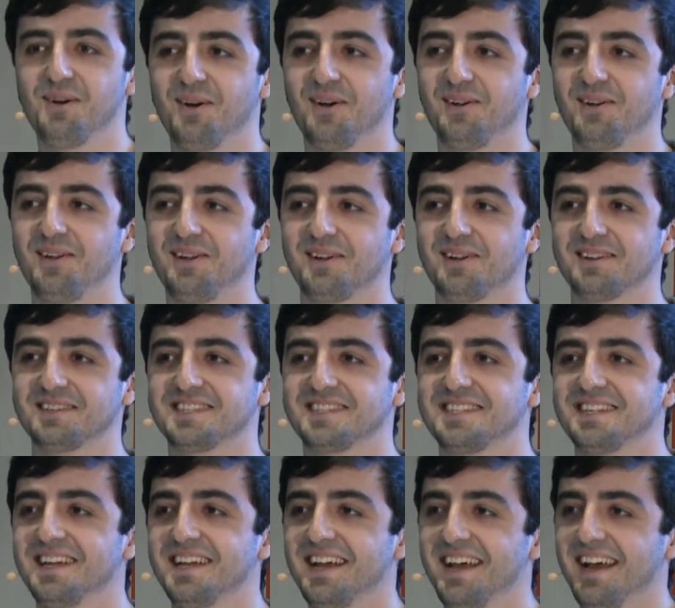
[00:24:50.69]

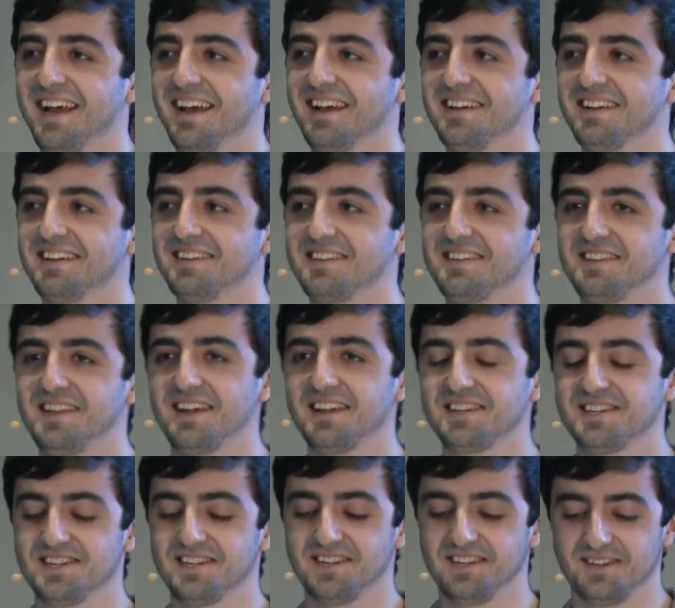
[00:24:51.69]
rigorous
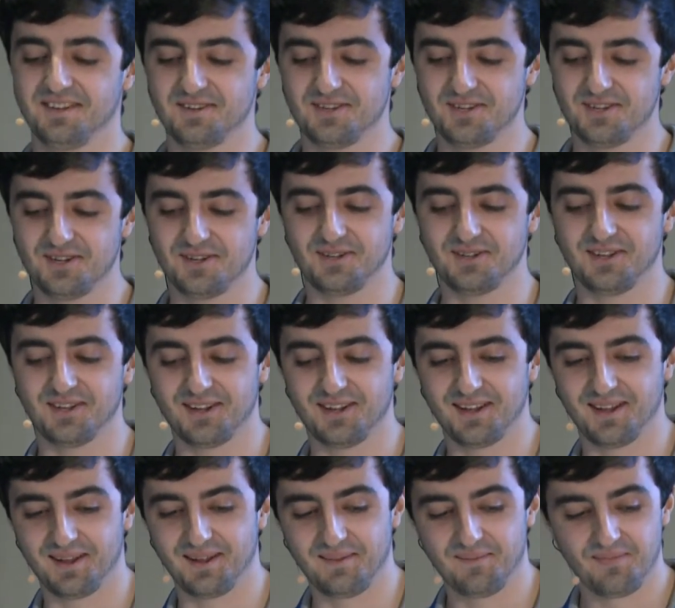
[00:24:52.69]
detection, you should
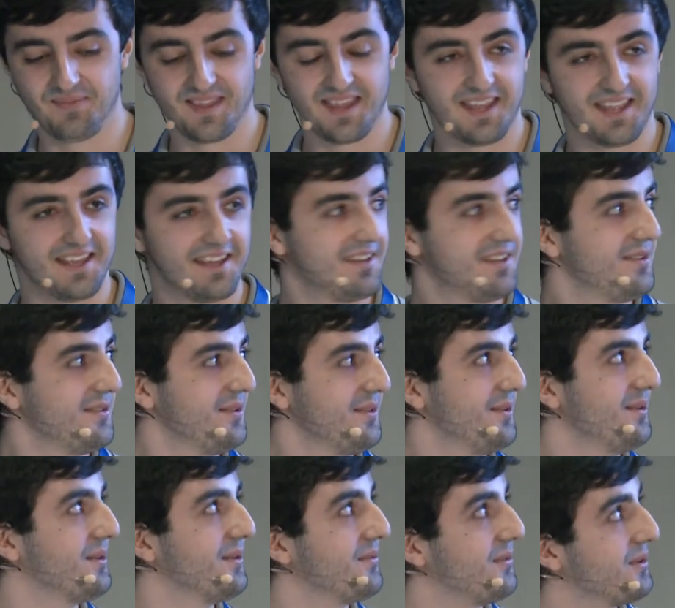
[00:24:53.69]

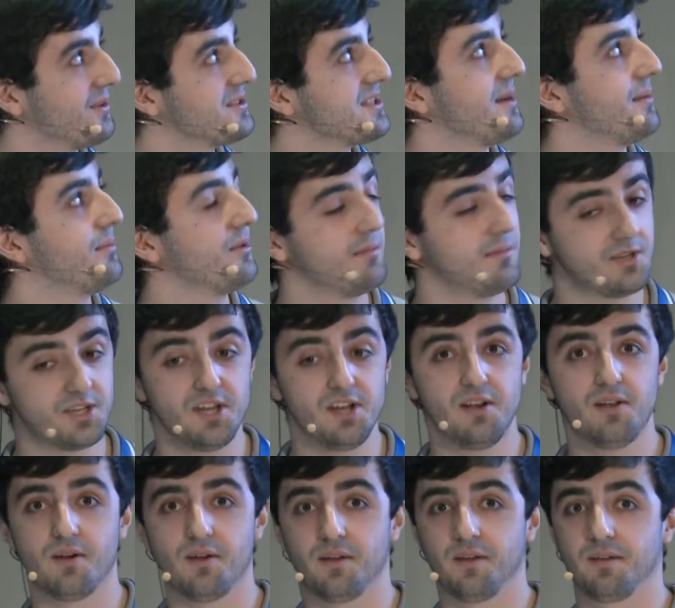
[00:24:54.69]
do, for example,
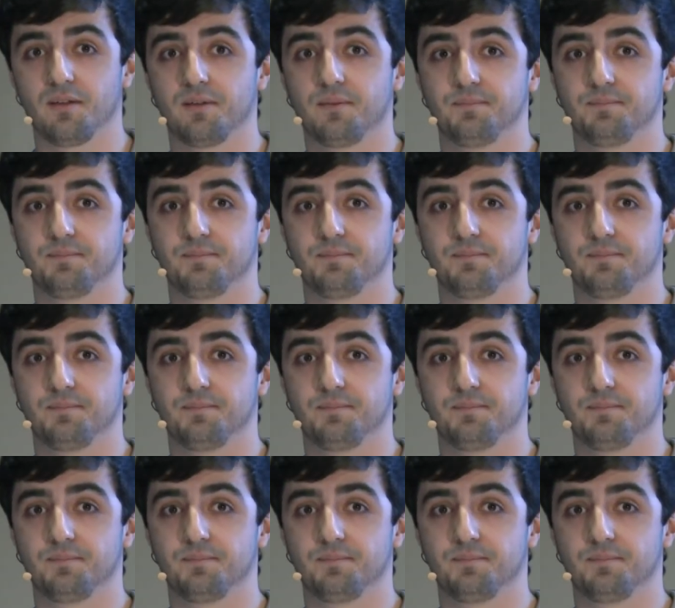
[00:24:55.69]
machine learning.